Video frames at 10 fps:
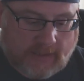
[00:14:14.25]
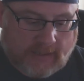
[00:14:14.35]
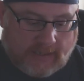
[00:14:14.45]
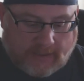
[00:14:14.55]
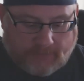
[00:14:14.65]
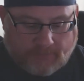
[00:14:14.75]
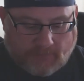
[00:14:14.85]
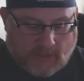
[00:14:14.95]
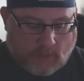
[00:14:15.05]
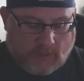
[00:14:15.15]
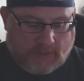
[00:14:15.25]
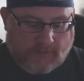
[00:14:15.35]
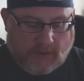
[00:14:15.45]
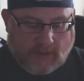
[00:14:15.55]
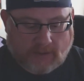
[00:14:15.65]
There was a
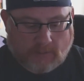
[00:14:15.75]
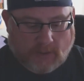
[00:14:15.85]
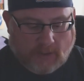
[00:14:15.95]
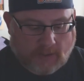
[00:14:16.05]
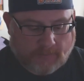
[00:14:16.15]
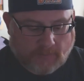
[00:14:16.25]
volume bar